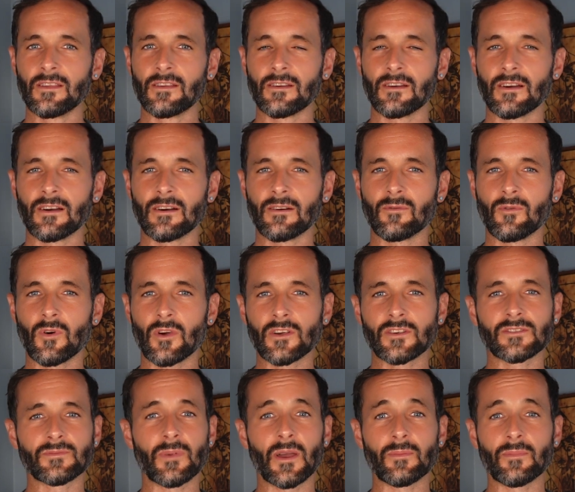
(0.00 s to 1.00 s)

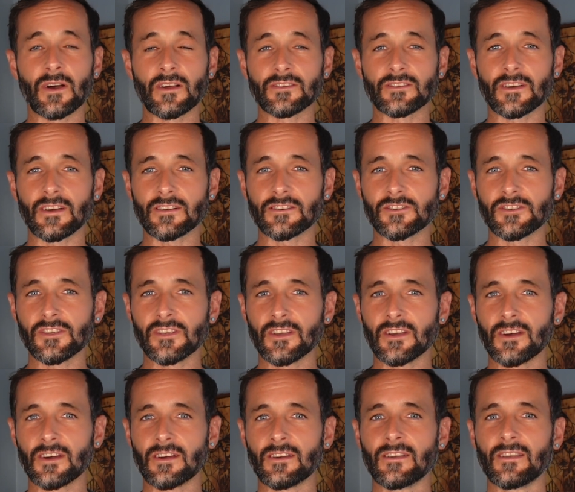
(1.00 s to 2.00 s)
works by Montauk
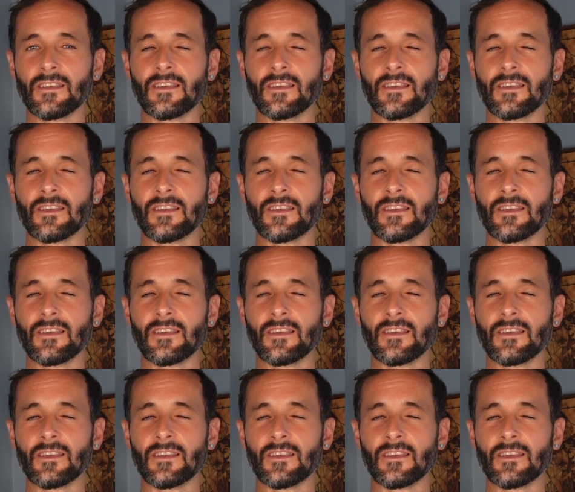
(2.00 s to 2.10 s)
Chia,